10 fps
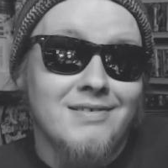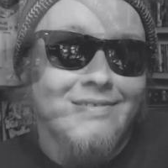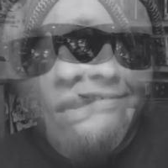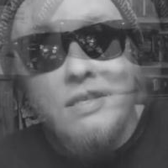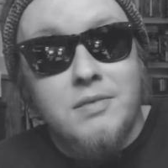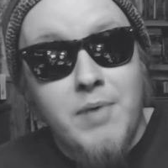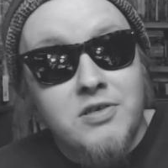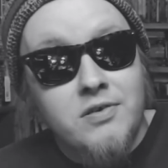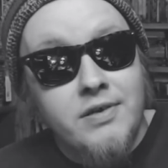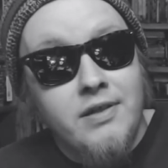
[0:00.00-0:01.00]

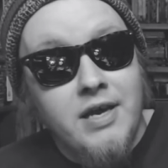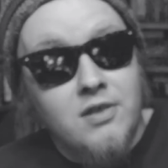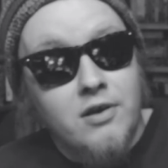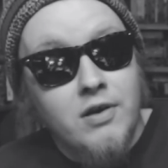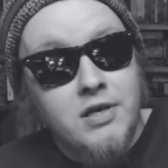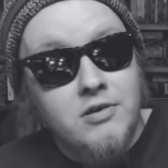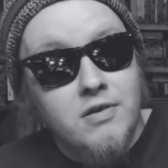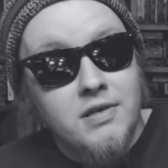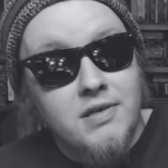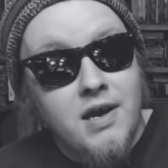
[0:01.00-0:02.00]
Especially like the creature
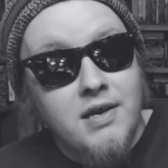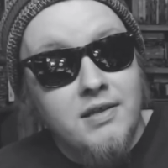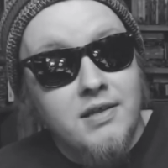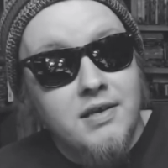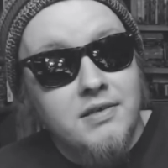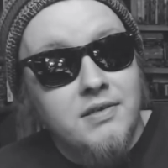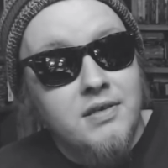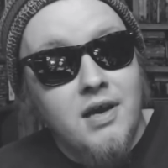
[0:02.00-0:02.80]
design in this,